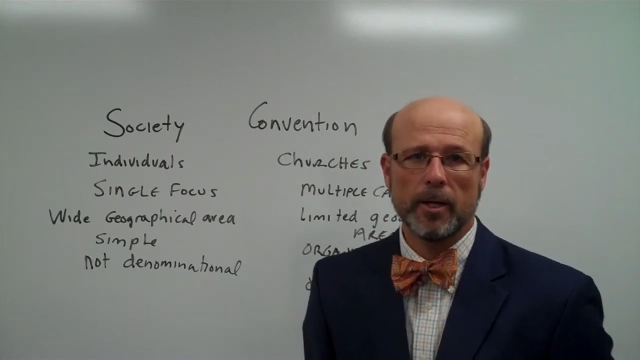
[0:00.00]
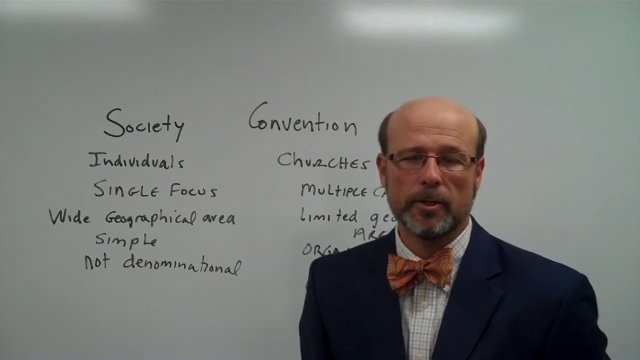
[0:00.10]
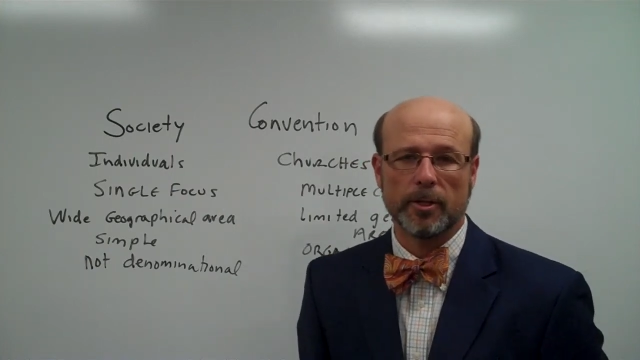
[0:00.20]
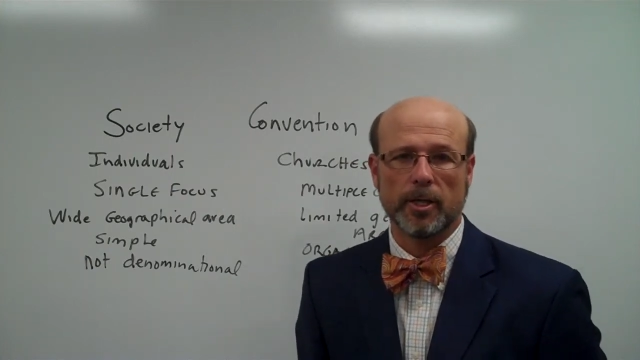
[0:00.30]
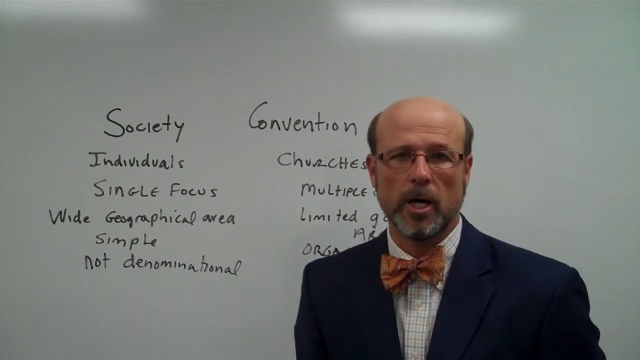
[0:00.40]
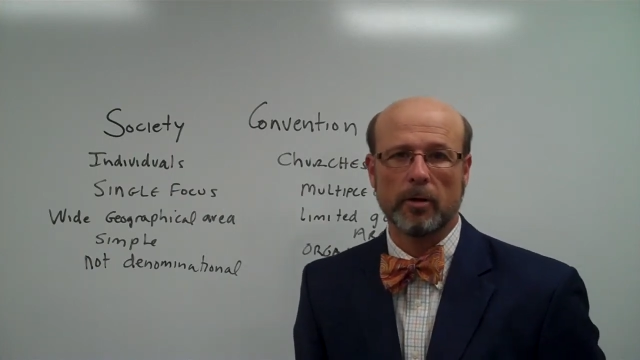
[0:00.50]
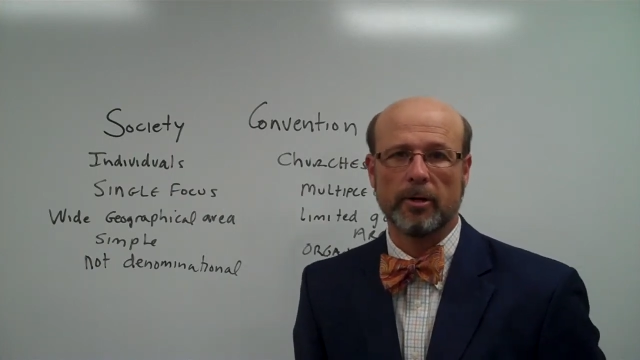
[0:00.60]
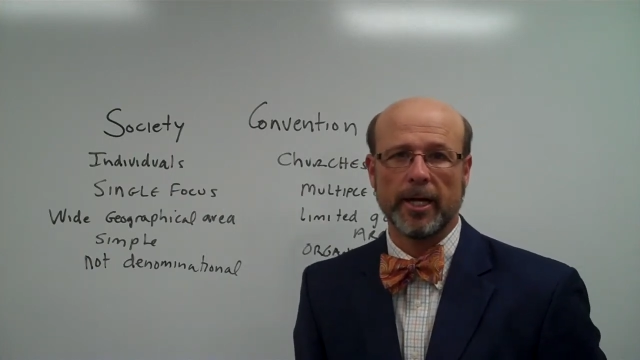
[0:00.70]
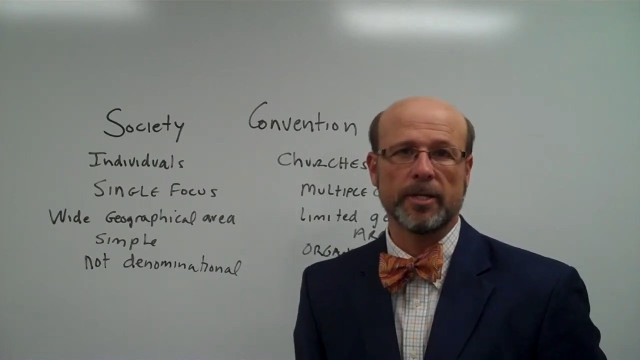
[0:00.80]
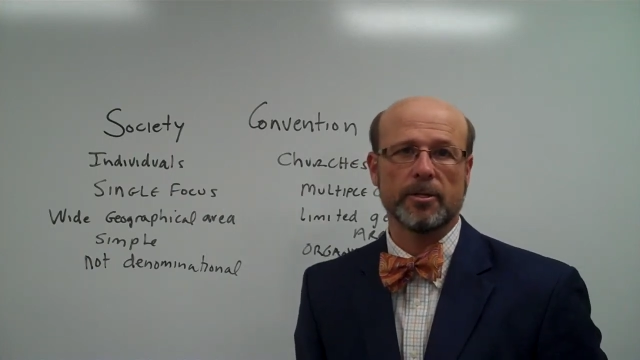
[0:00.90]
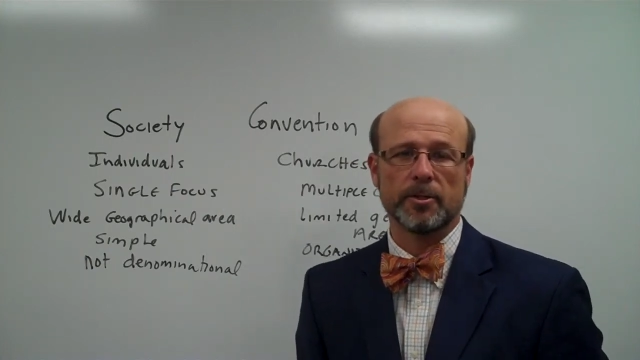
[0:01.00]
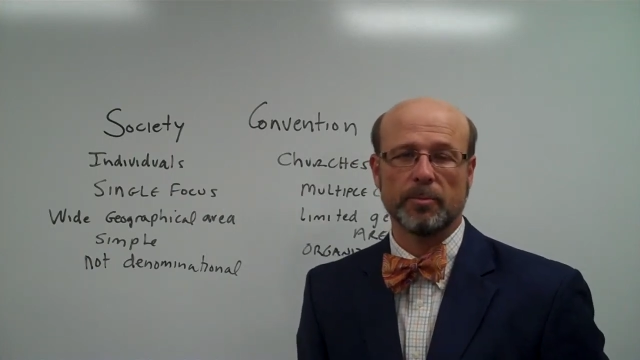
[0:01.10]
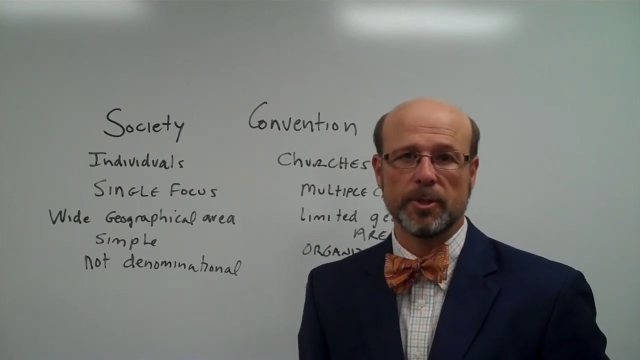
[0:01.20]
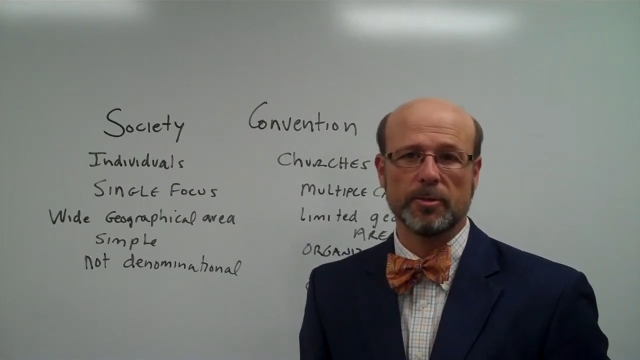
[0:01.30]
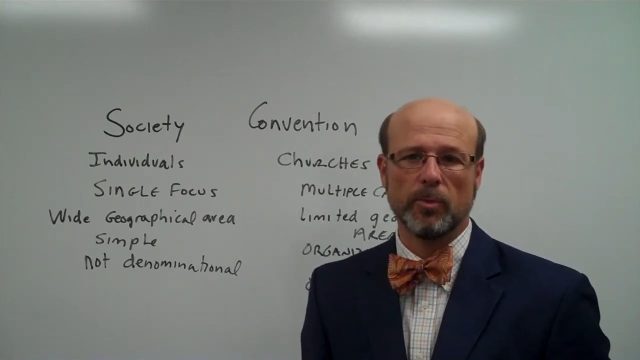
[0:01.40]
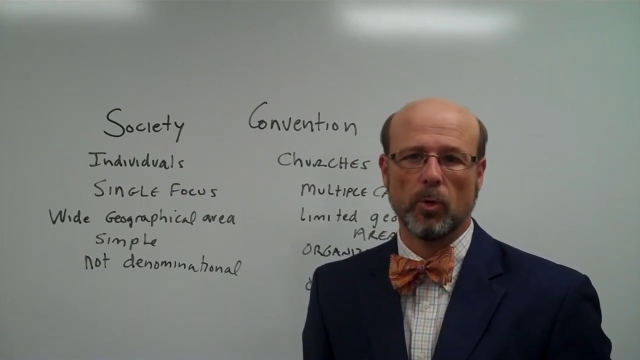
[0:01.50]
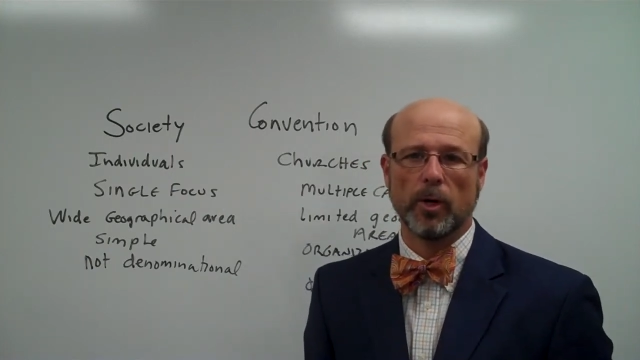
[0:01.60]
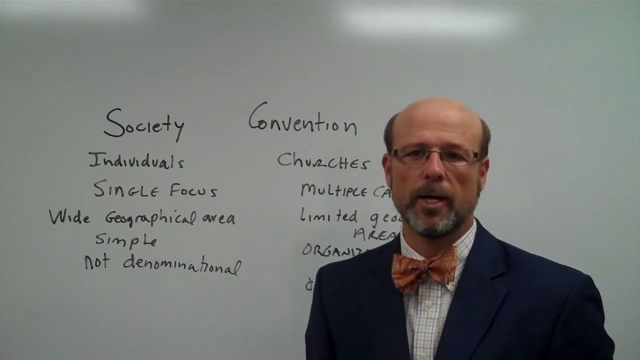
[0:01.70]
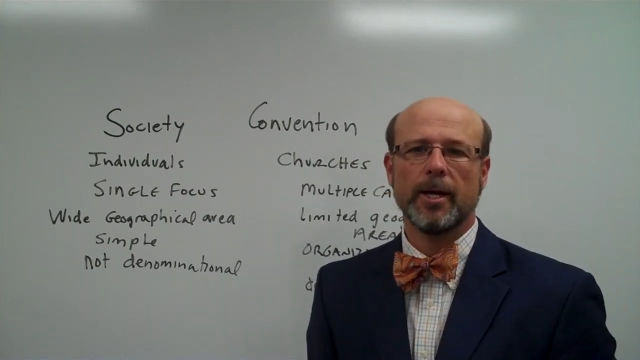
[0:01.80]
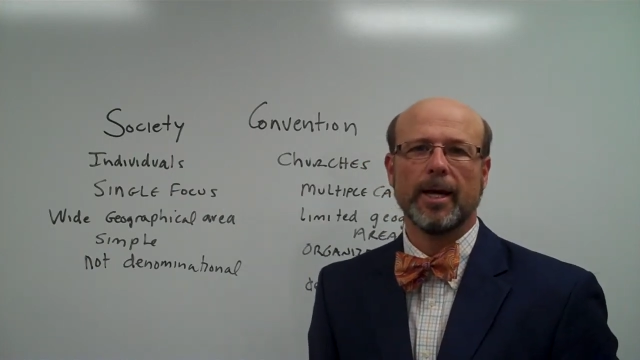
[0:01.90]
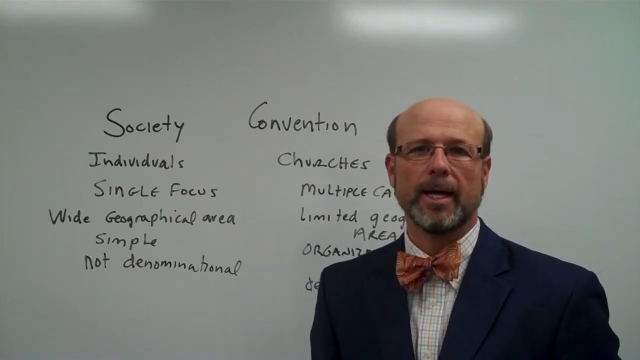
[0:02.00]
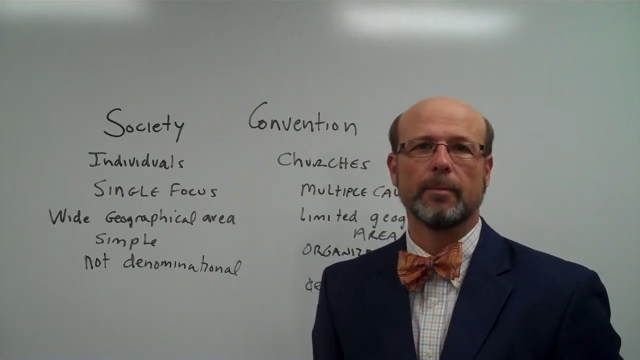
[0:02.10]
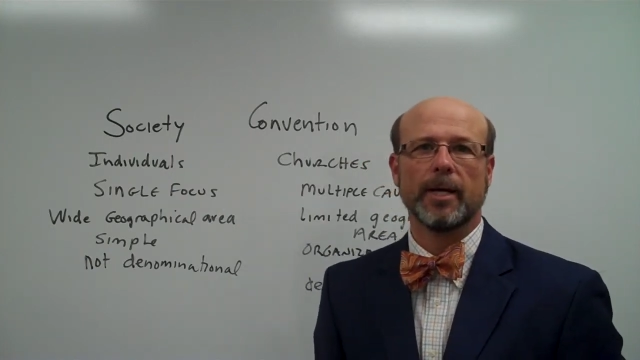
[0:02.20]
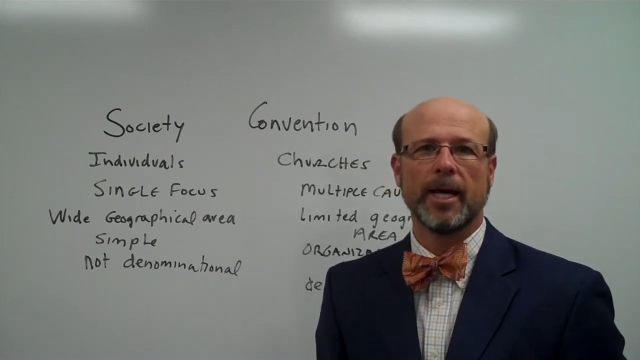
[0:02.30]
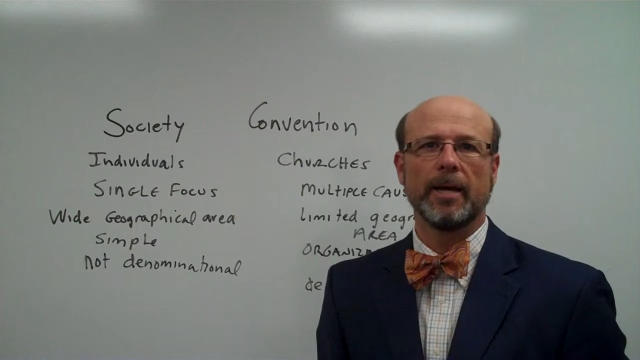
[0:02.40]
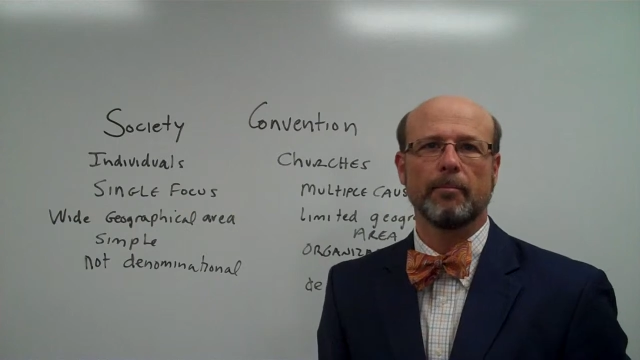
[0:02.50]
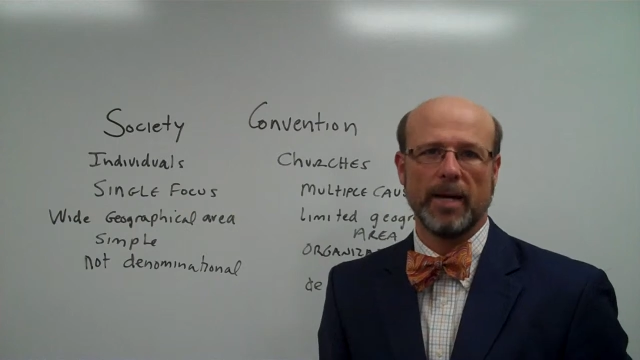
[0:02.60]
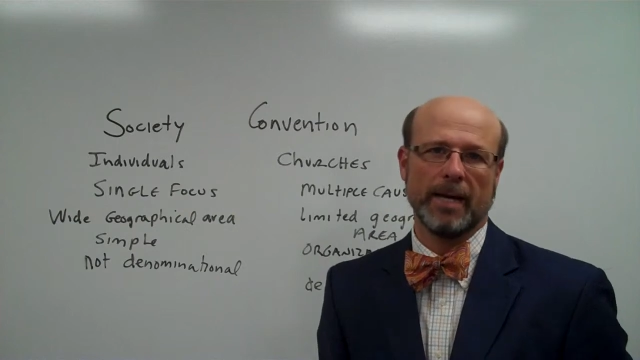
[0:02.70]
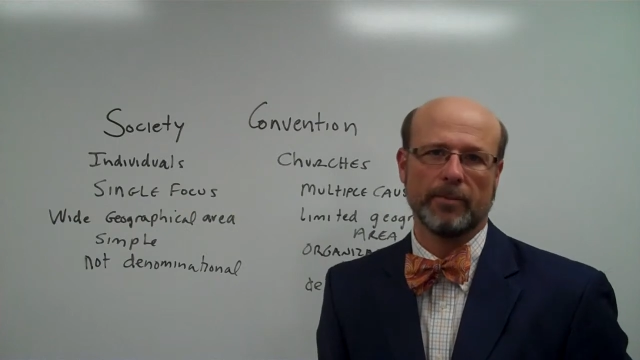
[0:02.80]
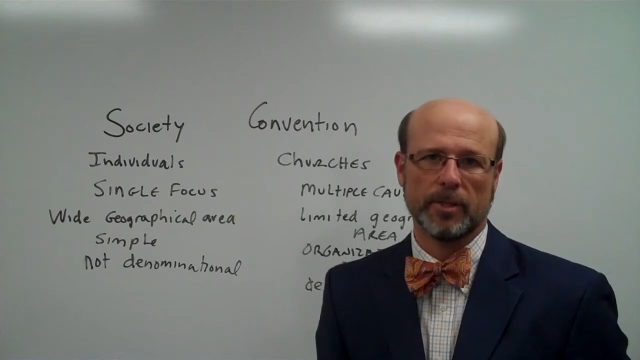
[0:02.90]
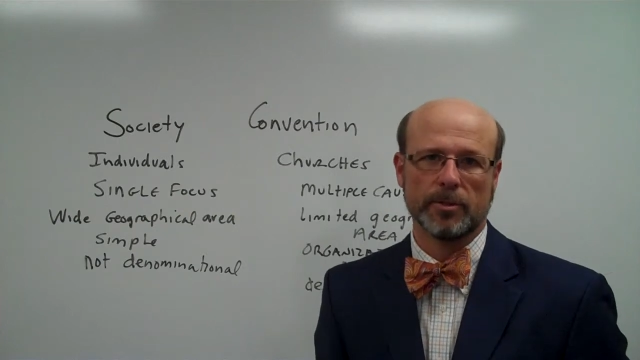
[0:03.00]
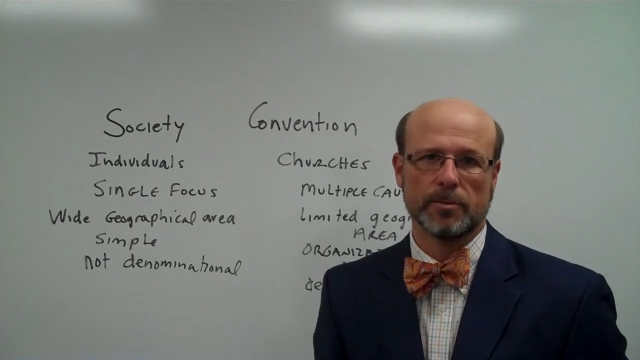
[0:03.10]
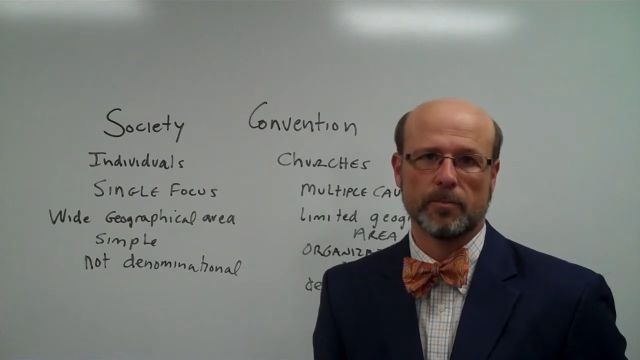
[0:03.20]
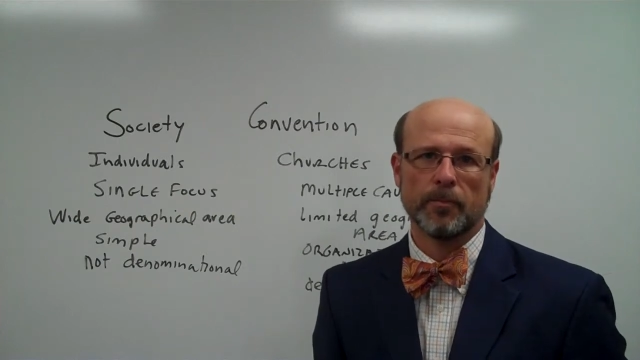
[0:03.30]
to the Congregationalist Mission Board and became Baptists.